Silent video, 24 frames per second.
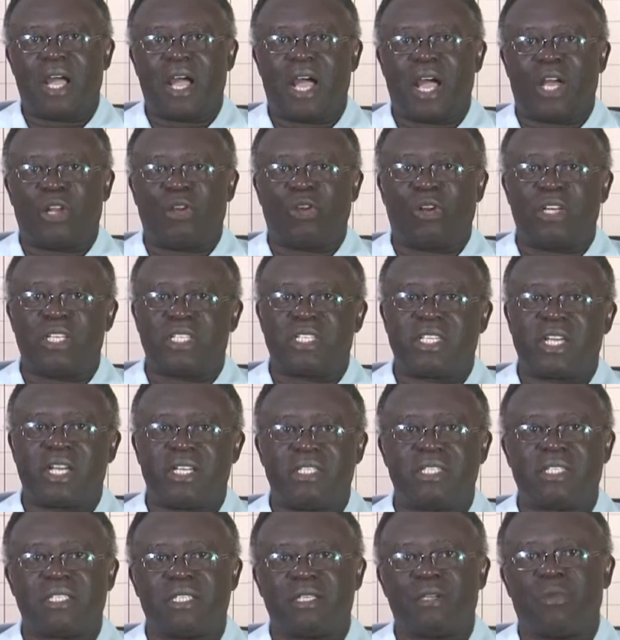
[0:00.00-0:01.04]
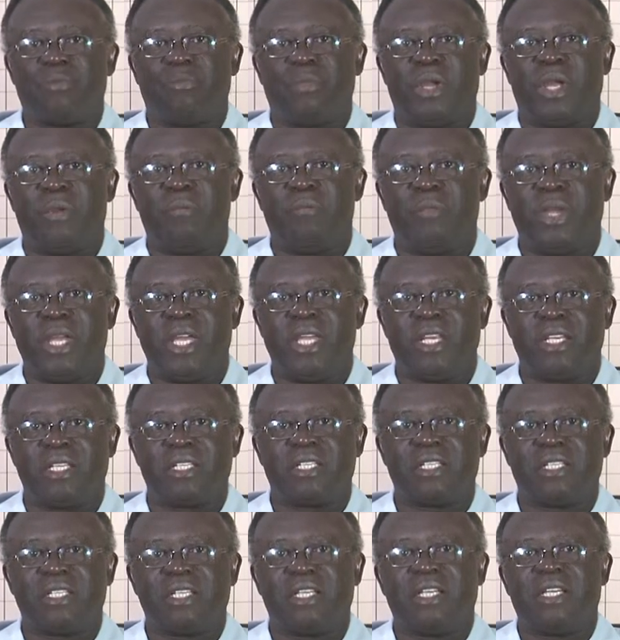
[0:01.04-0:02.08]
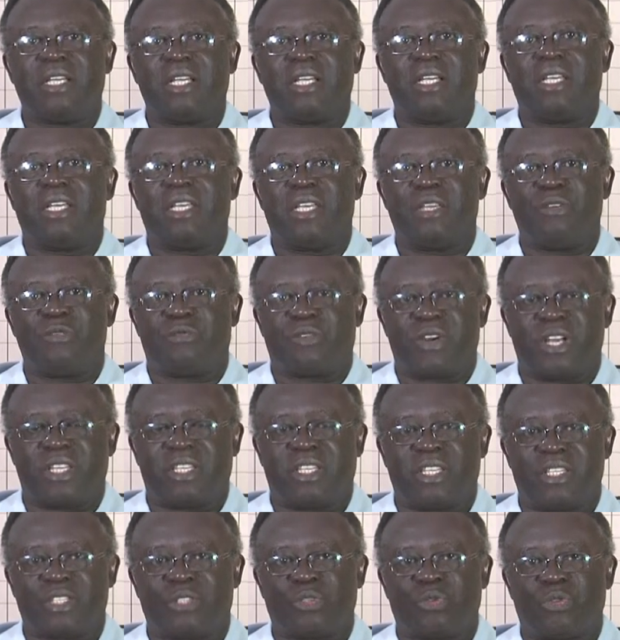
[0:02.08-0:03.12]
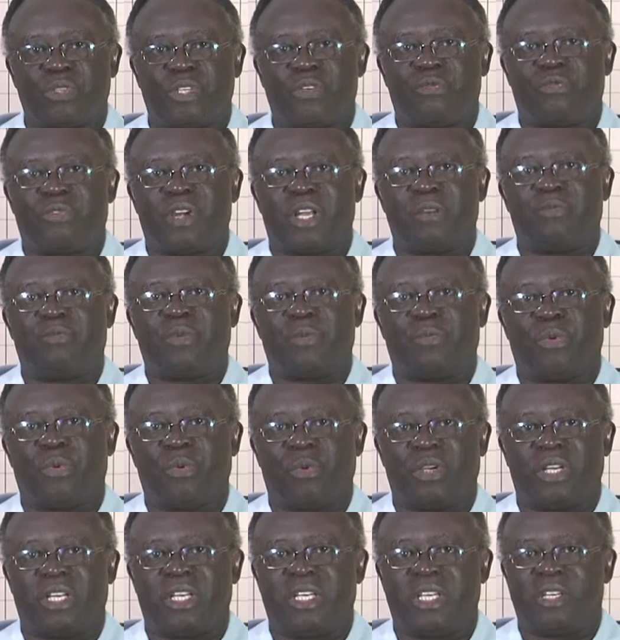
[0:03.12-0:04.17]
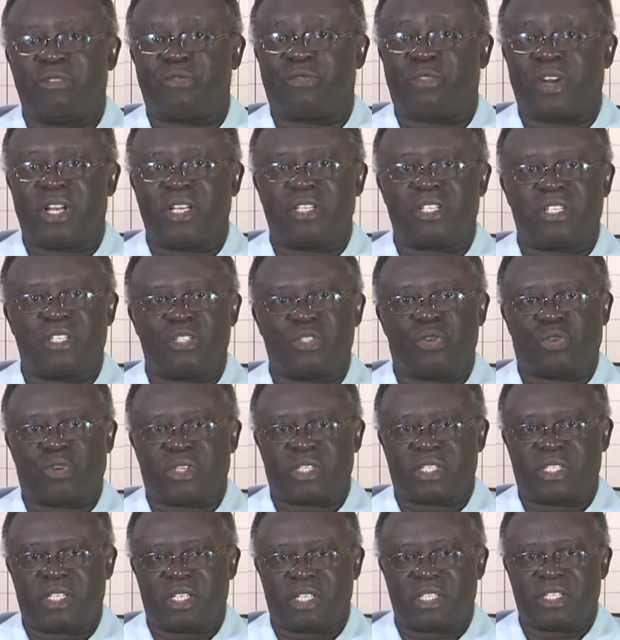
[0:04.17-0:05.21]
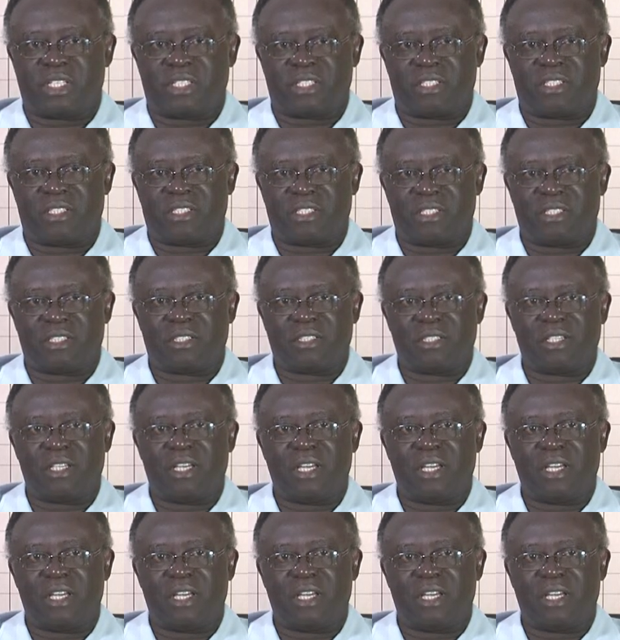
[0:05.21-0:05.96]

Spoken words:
adolescent may mean different things to different people in different jurisdictions.